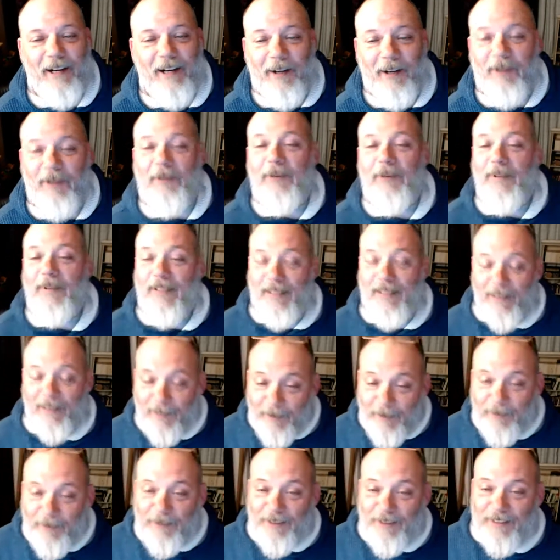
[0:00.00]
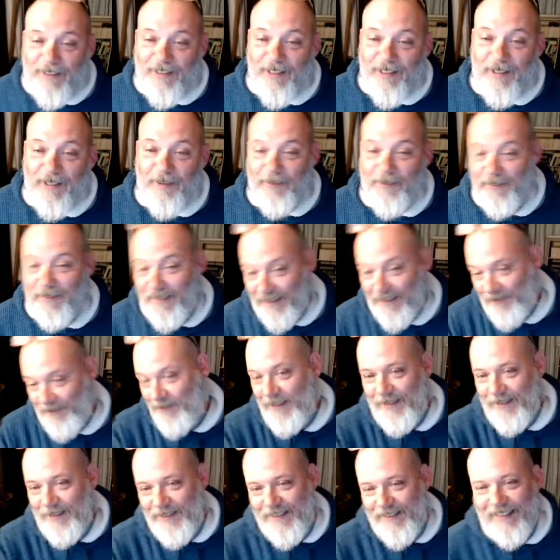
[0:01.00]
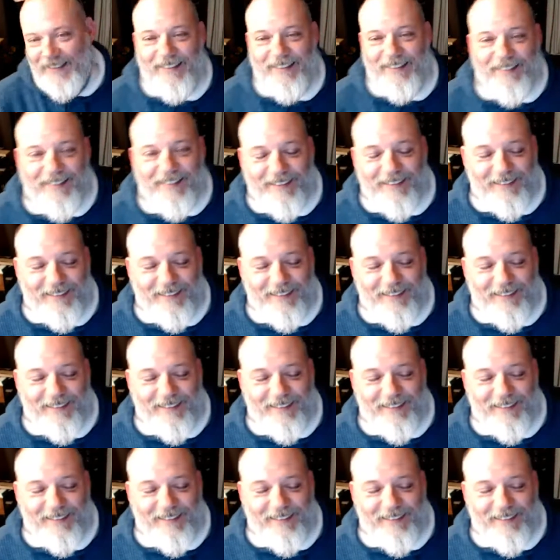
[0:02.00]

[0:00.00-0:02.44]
Oh, go to Zillow. That's what I was saying.